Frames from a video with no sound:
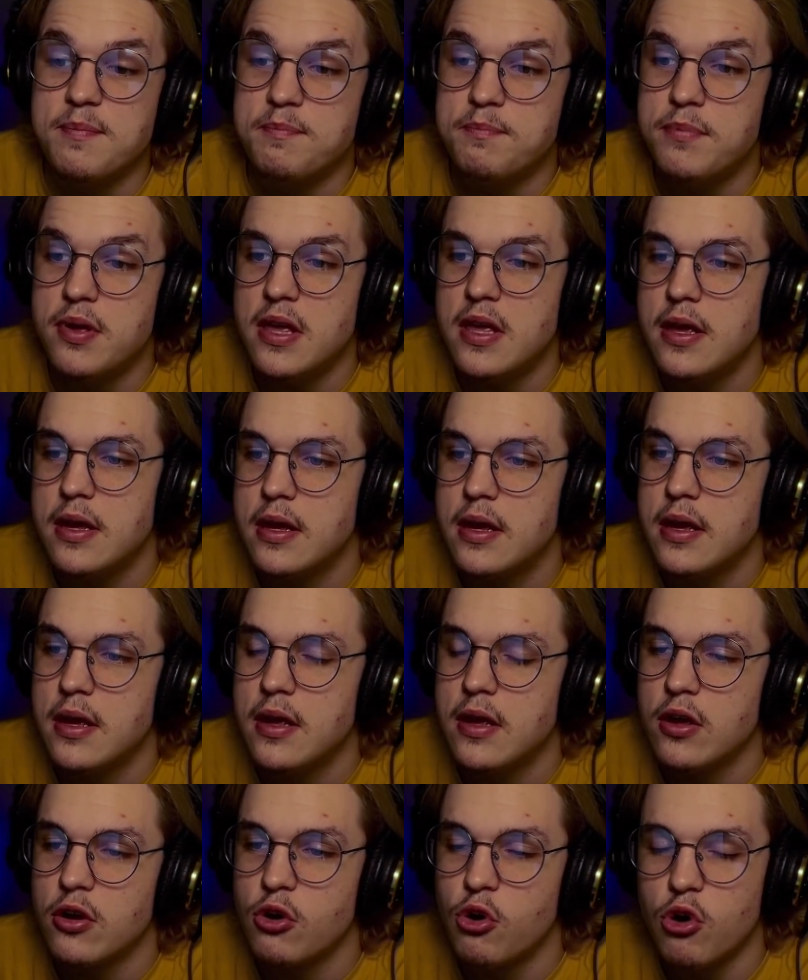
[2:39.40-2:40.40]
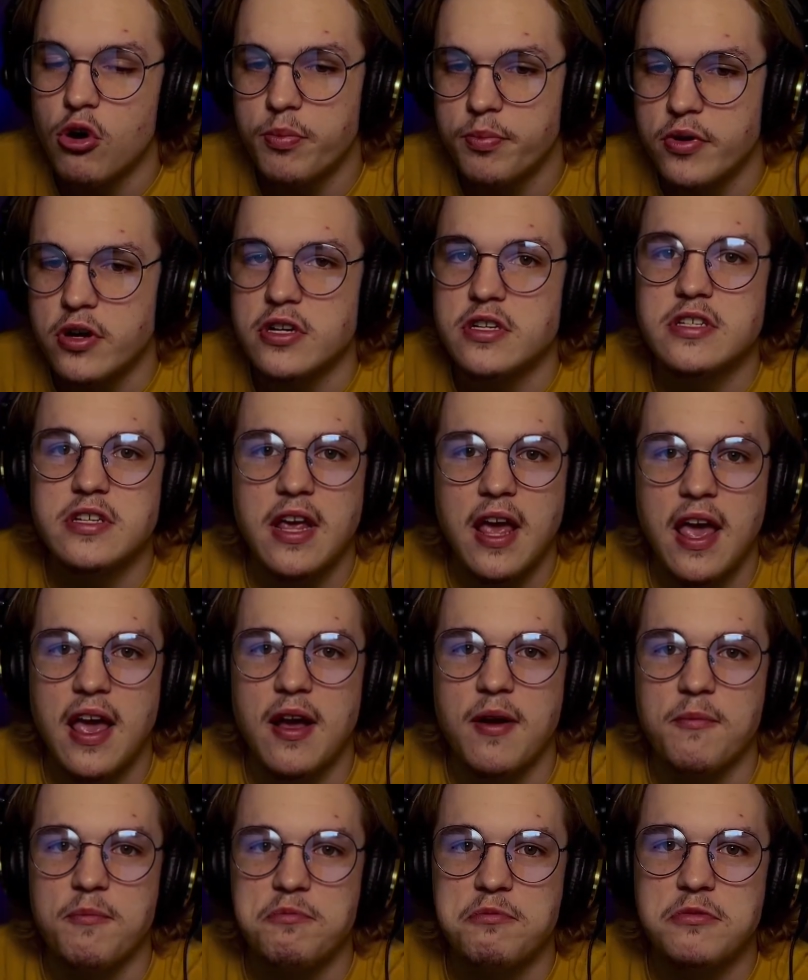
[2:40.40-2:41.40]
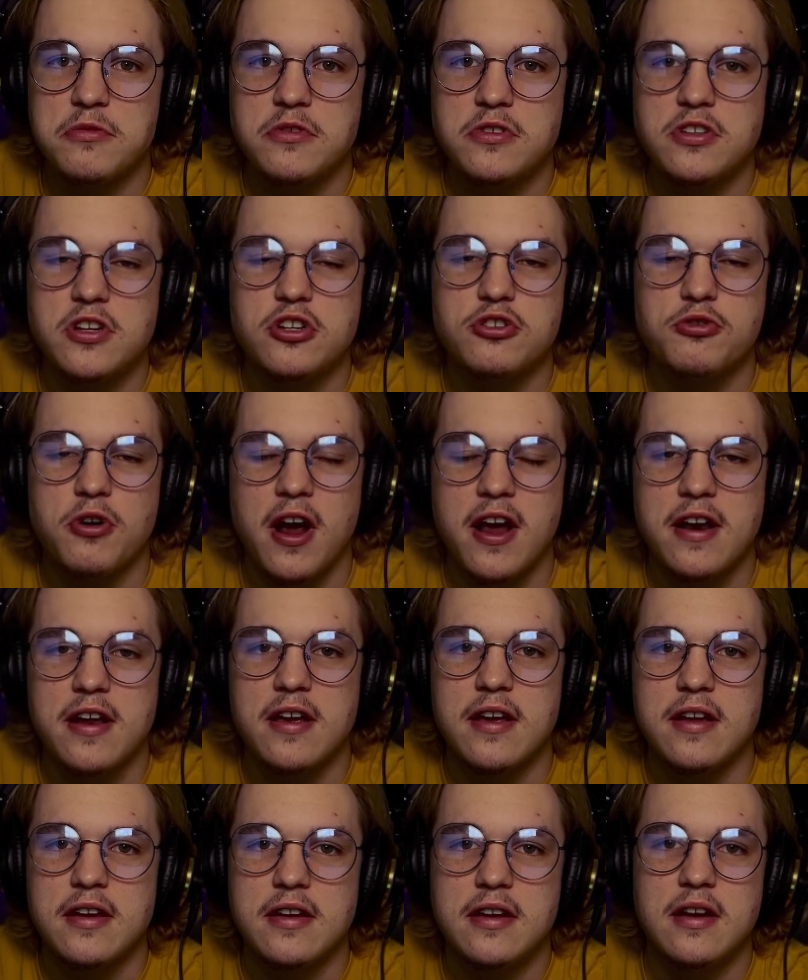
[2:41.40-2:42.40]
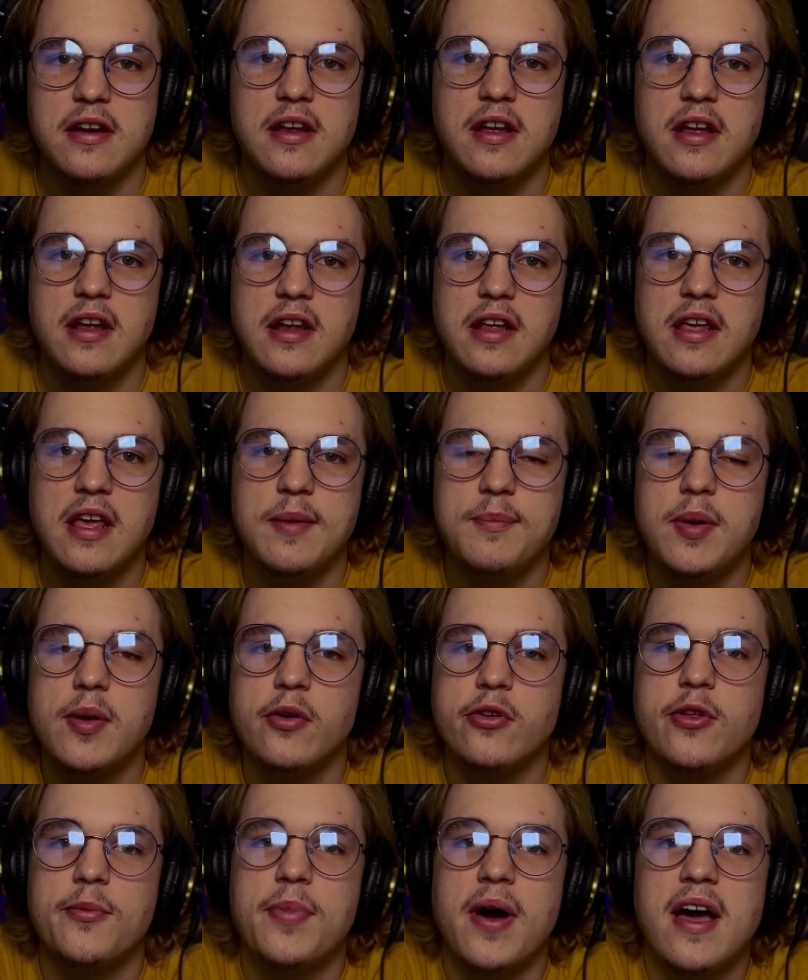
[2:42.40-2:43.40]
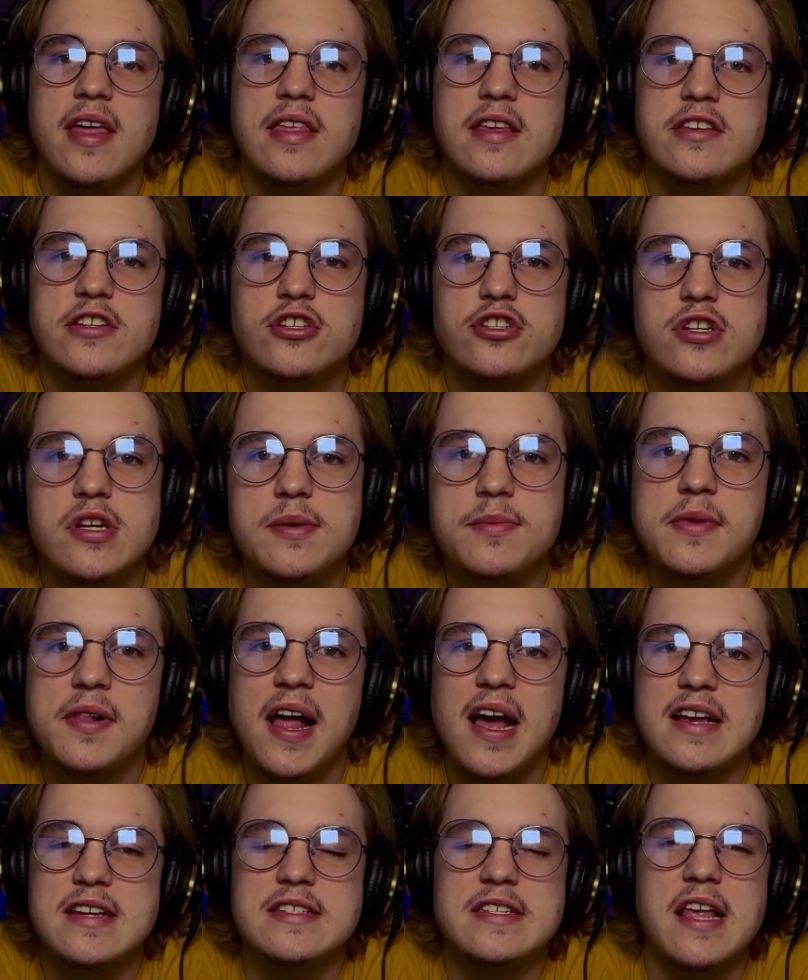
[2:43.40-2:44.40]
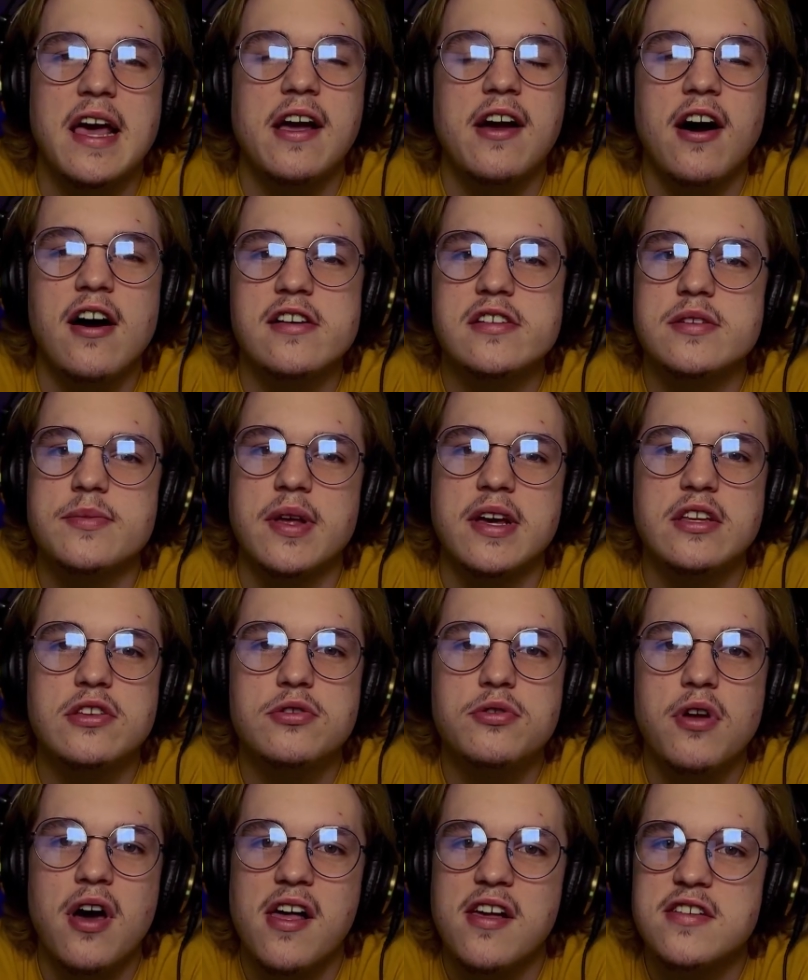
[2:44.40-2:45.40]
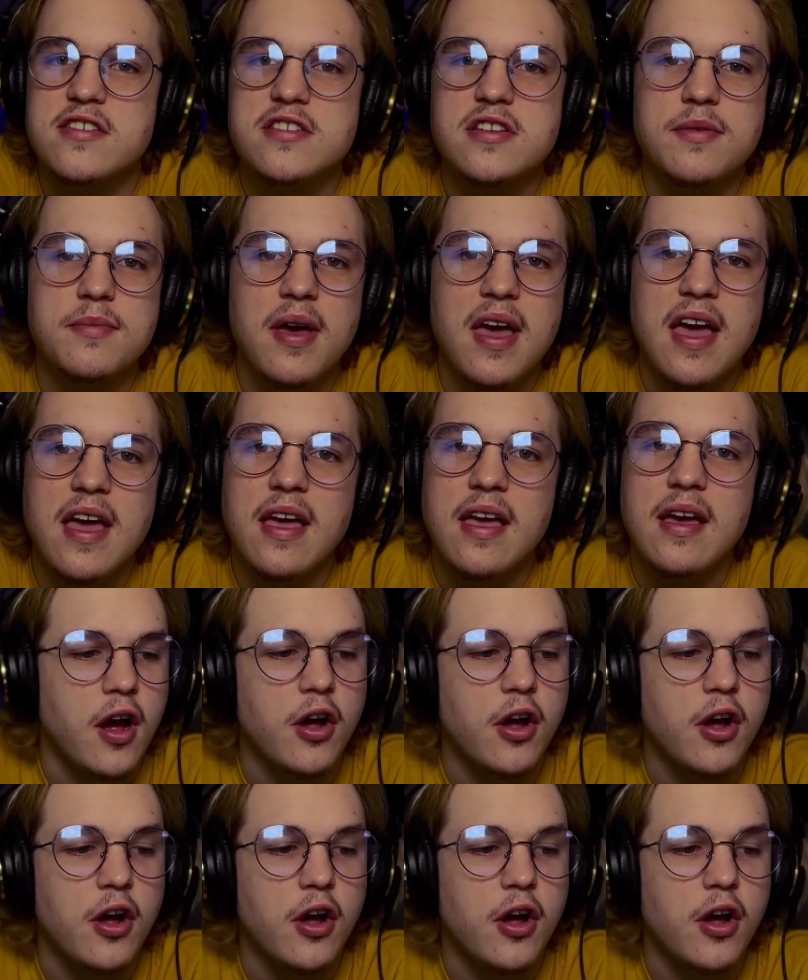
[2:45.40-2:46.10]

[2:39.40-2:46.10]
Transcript: big corporate scam to try to get people to buy these cheap glasses that cost them like $2 to make.